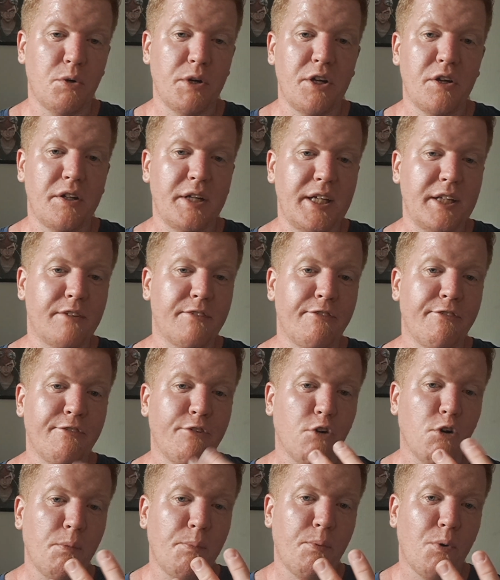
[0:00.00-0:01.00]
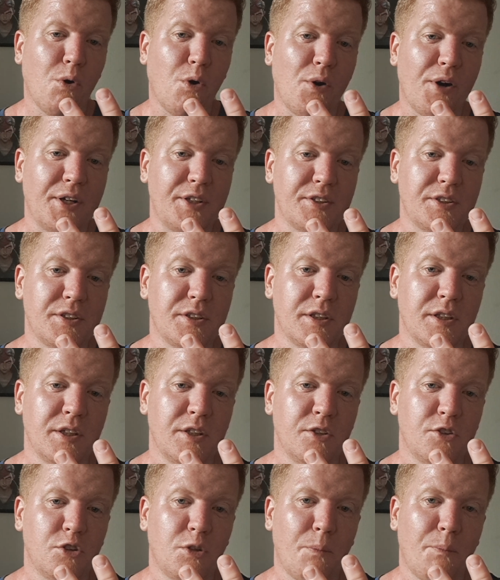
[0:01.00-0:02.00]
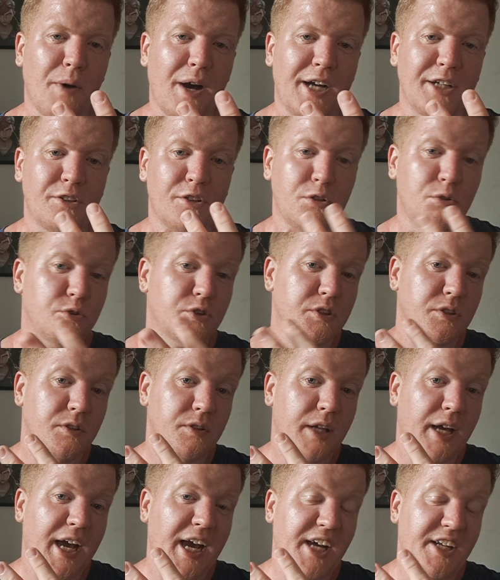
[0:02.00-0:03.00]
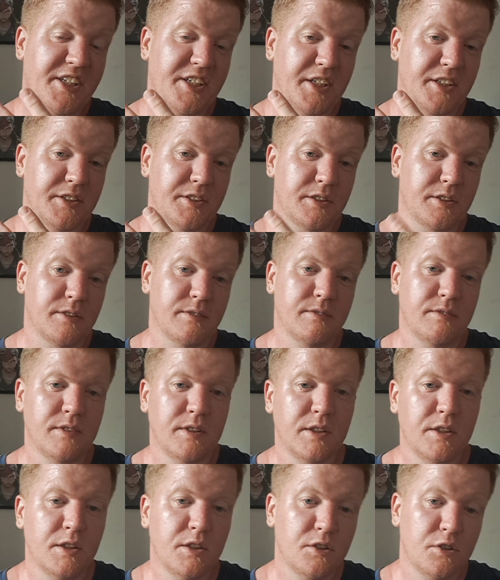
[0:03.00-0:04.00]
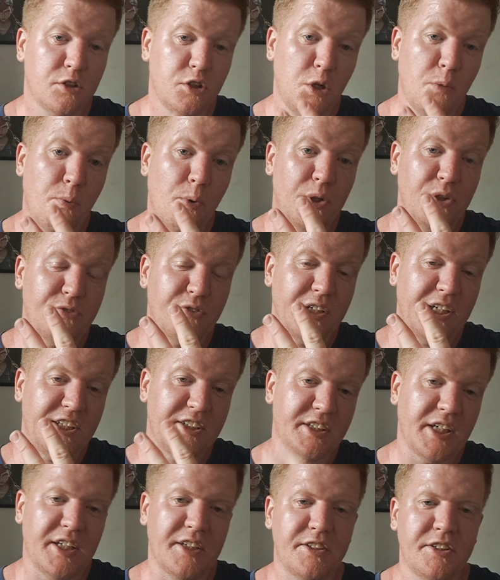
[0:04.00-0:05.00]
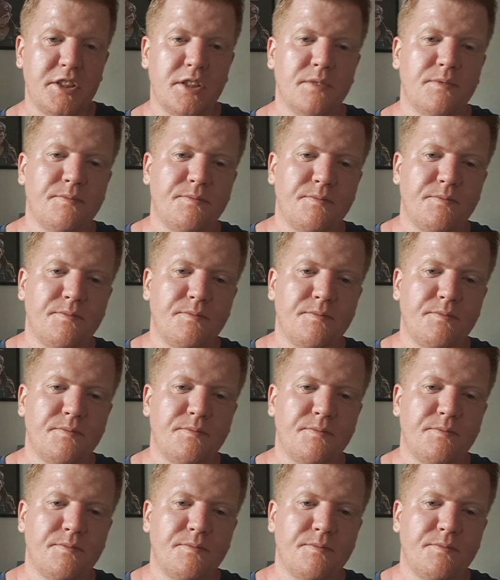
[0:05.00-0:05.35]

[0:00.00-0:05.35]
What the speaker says: And you need 4 points to buy 2 edges. 2 points for each edge.